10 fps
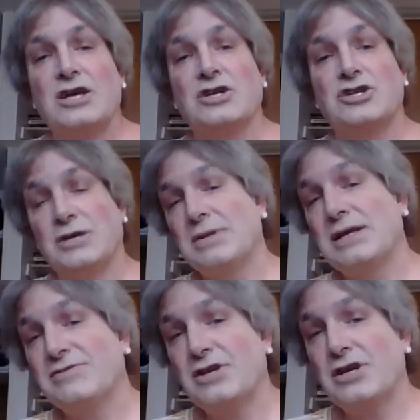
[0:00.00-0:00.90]
She
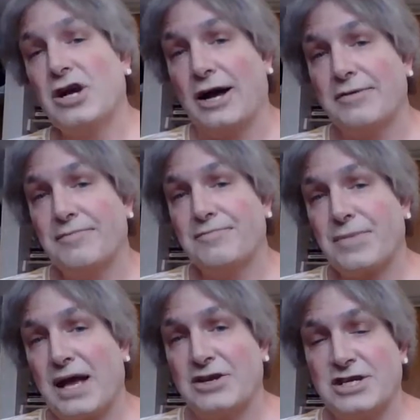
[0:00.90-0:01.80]
believes in God,
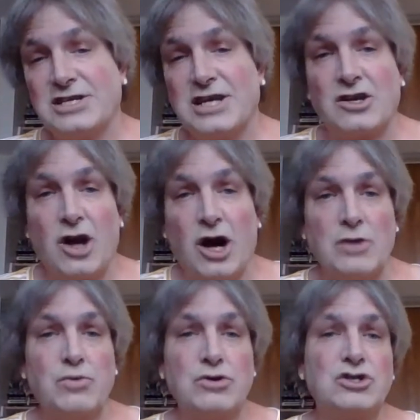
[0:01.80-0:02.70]
and she said,
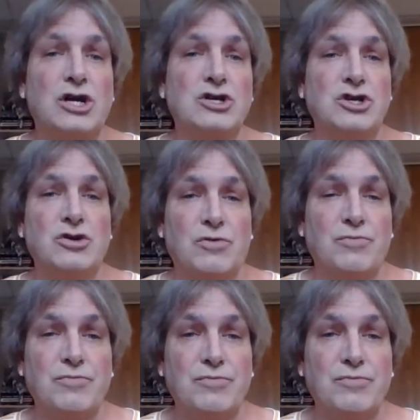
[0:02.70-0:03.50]
God will judge you.